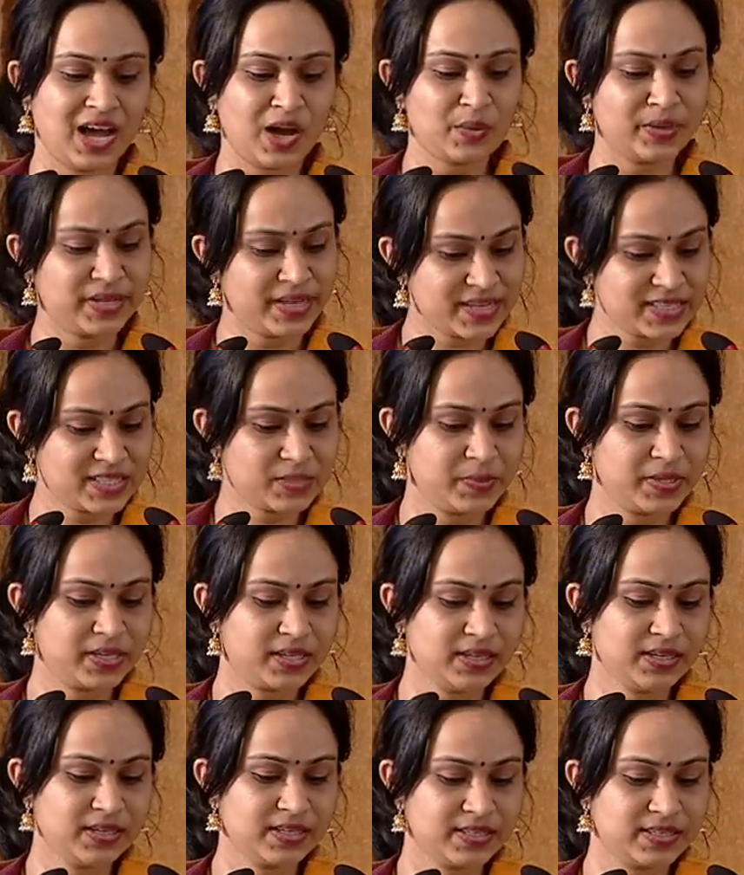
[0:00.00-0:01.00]
Our next
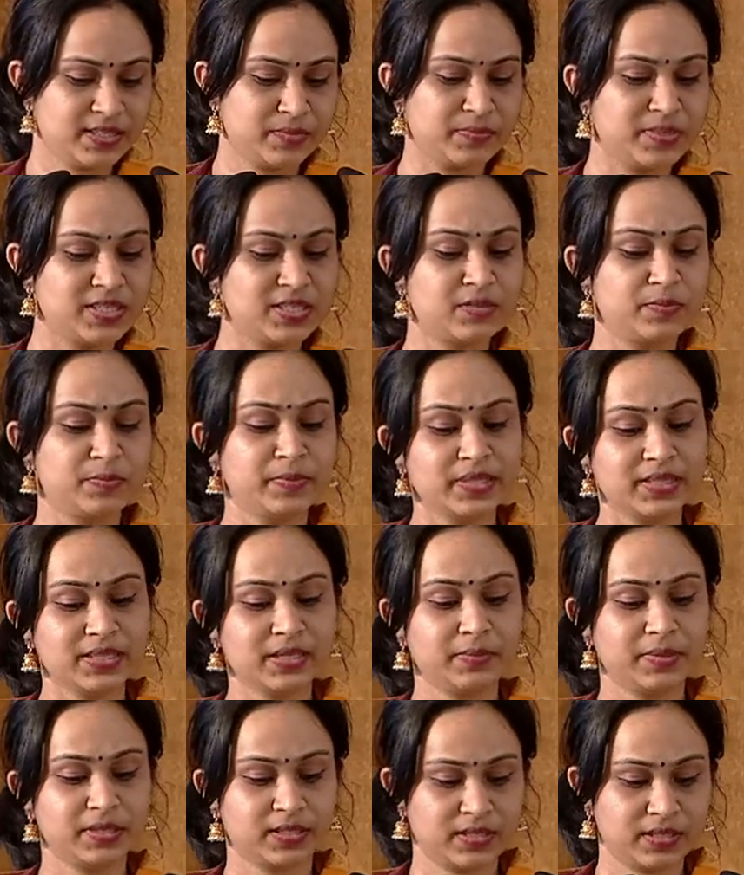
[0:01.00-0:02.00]
speaker is Ms.
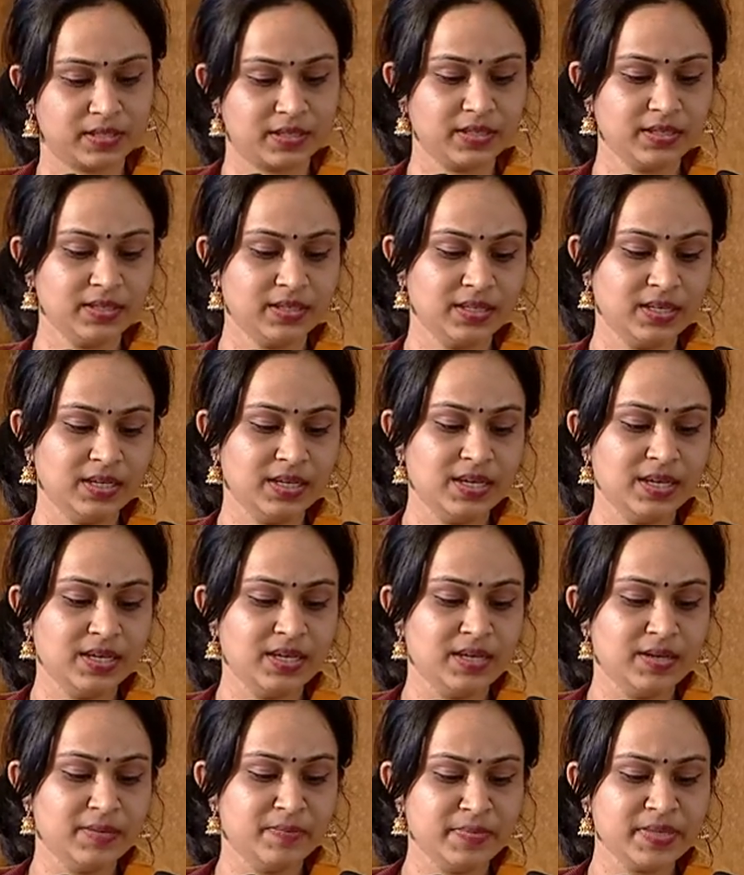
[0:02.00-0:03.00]
Smita Bhatnagar.
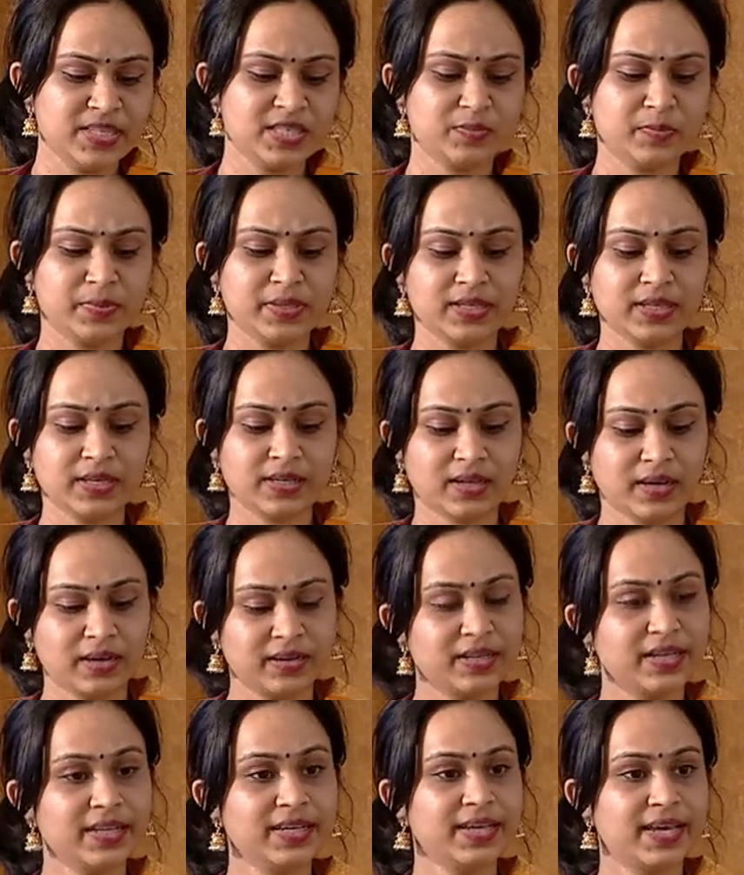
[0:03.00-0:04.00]
Ms. Smita
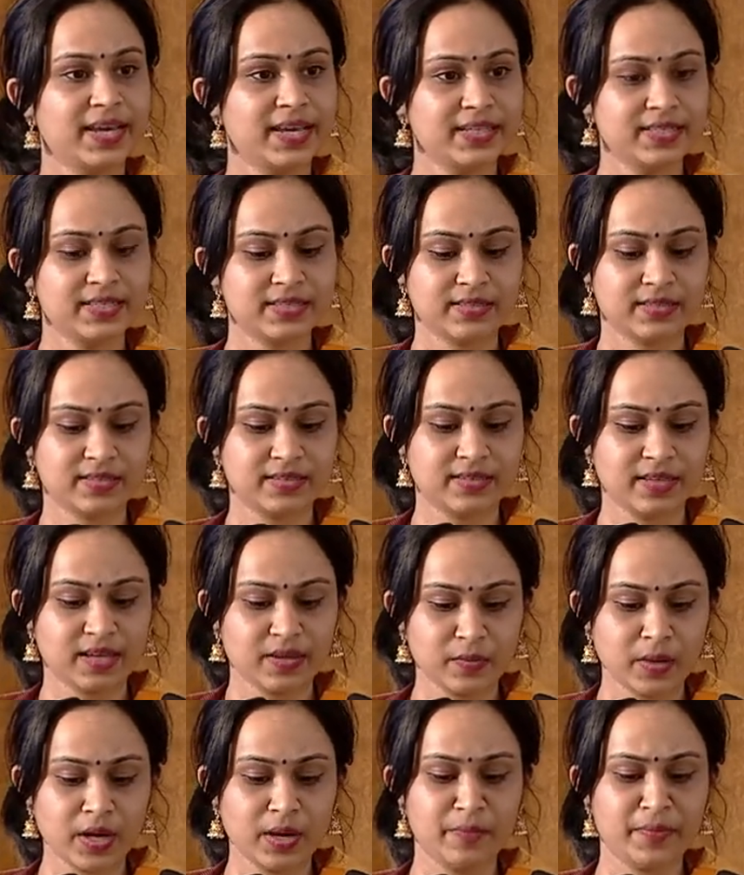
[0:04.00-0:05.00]
currently heads the
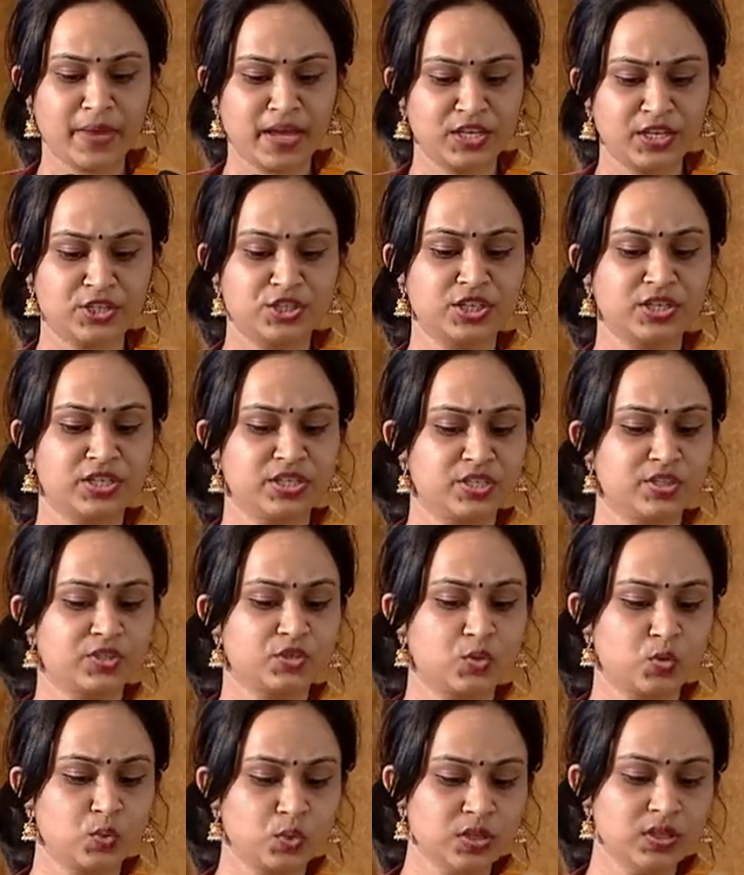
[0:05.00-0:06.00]
Seva Manager Ni
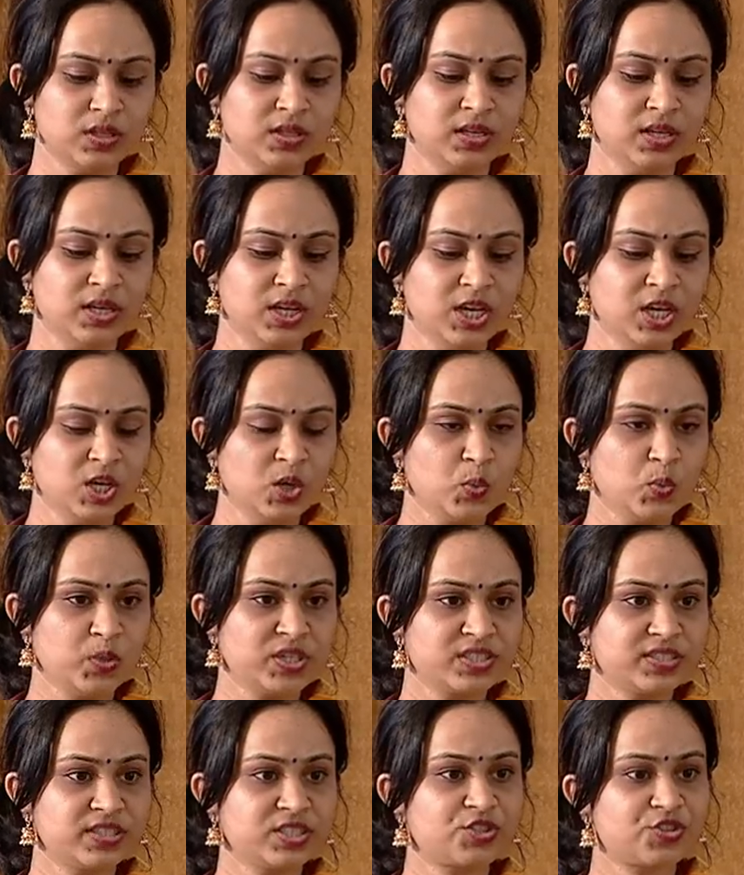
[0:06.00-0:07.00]
School, which
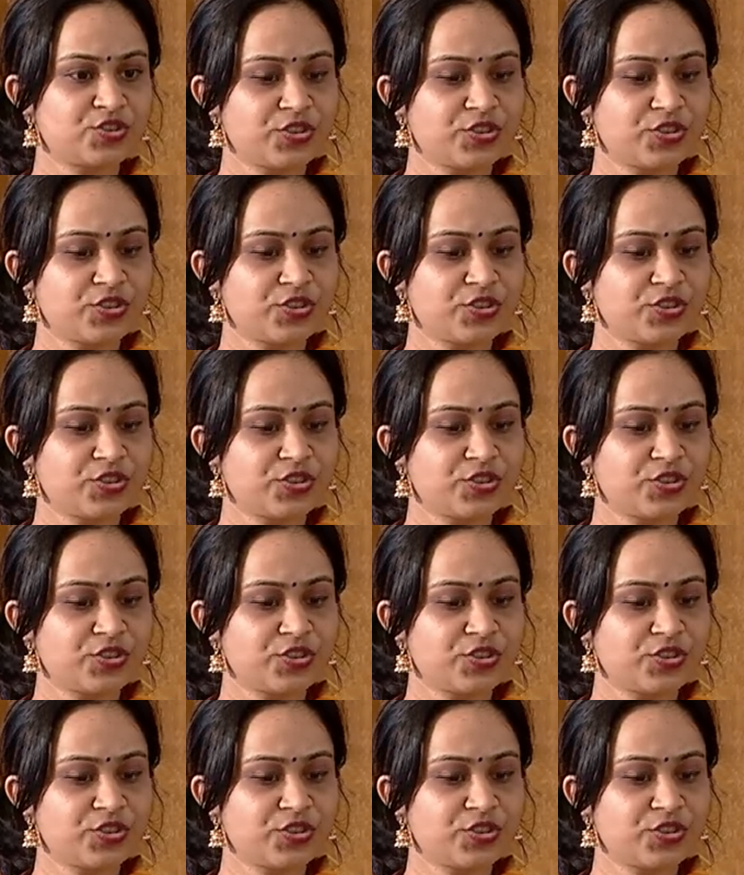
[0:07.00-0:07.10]
is the